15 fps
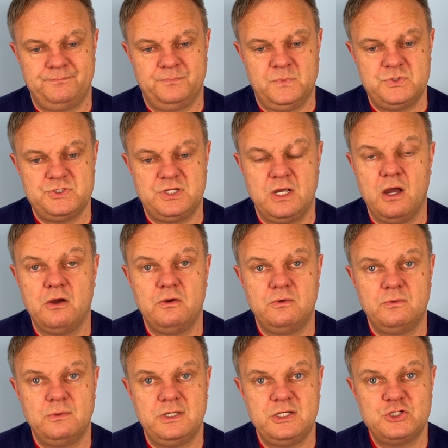She
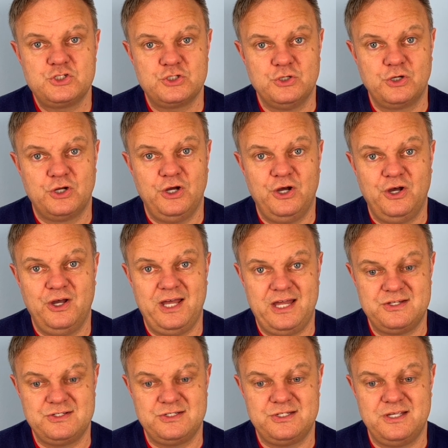only shook her
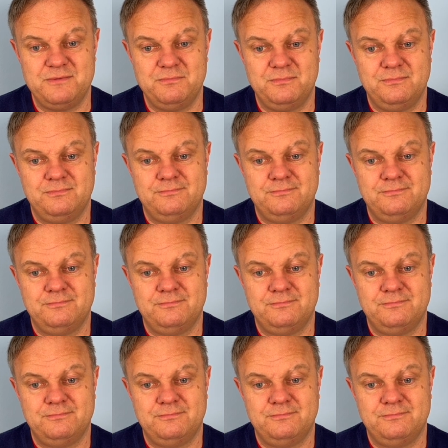head at him.